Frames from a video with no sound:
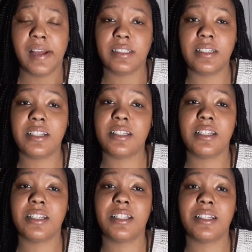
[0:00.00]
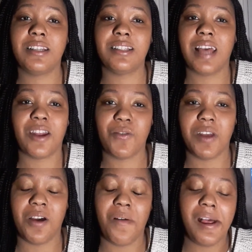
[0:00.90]
Just I don't
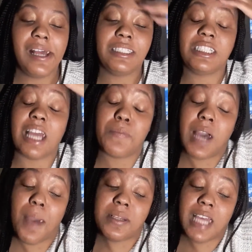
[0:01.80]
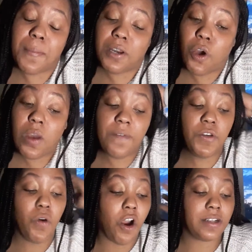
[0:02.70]
know. Drop a comment down below if
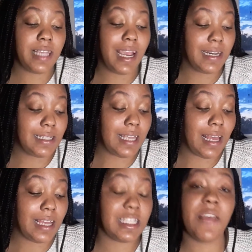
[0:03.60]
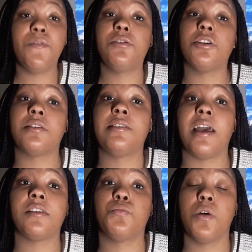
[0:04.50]
you are taking the test. If you took the
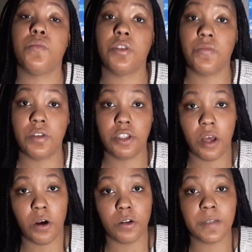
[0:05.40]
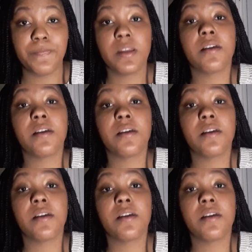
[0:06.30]
test, what were the results?